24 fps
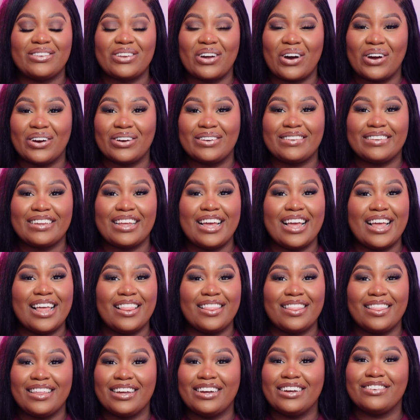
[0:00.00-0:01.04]
starts
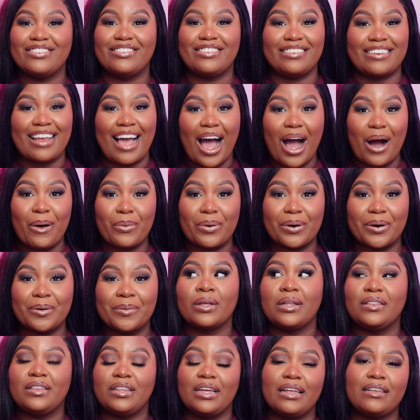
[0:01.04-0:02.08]
in the shower.
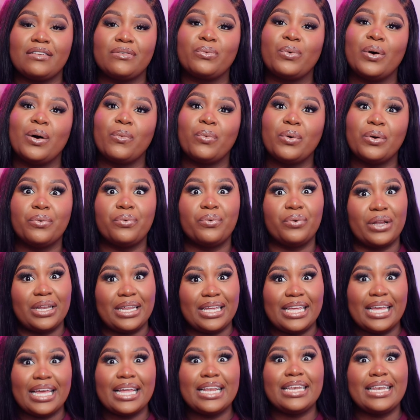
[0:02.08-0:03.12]
That's when we really
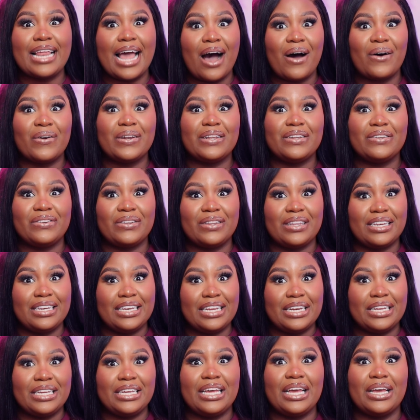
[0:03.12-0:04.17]
get down into the
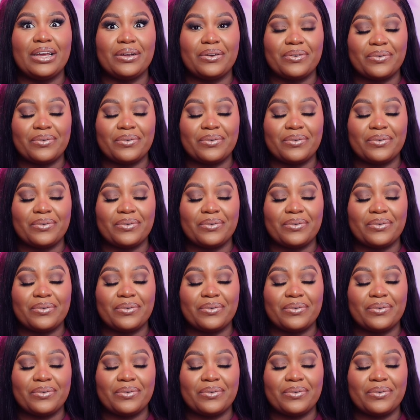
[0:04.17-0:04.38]
nitty and